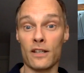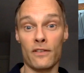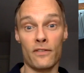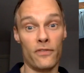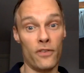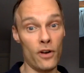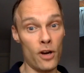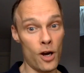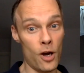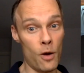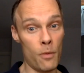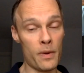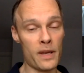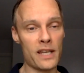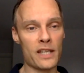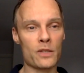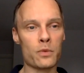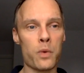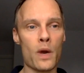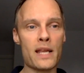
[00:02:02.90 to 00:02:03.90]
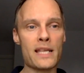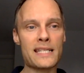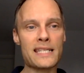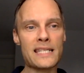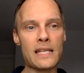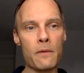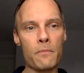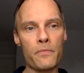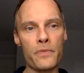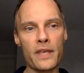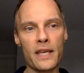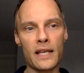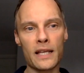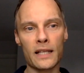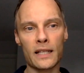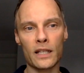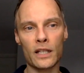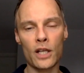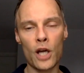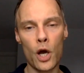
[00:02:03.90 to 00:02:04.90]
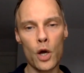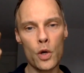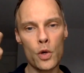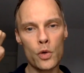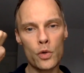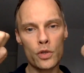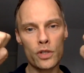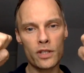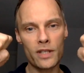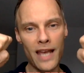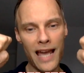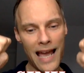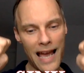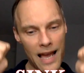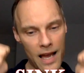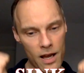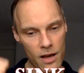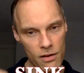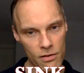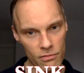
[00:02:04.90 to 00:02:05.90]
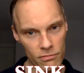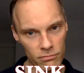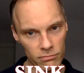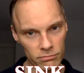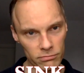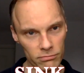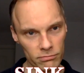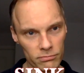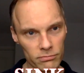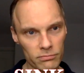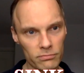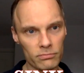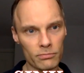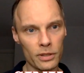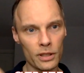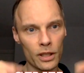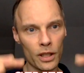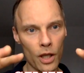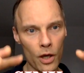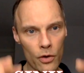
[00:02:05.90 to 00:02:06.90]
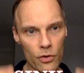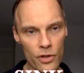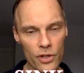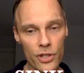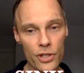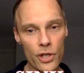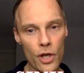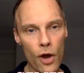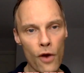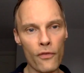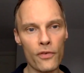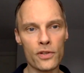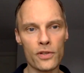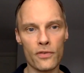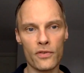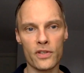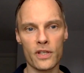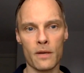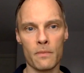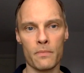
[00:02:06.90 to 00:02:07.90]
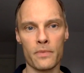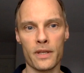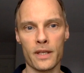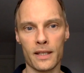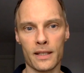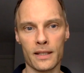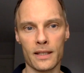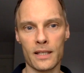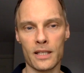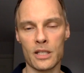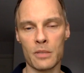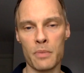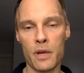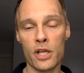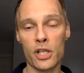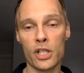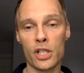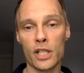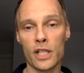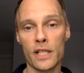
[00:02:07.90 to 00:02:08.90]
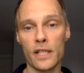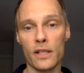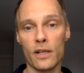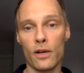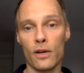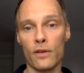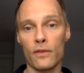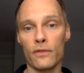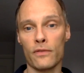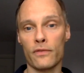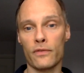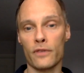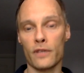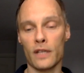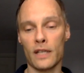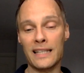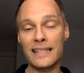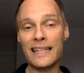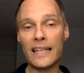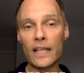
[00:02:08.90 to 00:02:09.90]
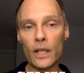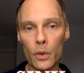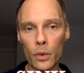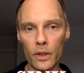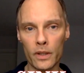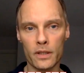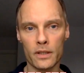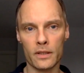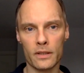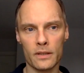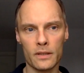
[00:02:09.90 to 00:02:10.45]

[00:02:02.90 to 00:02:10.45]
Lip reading: a verb is when something goes down below the surface of something, especially of liquid,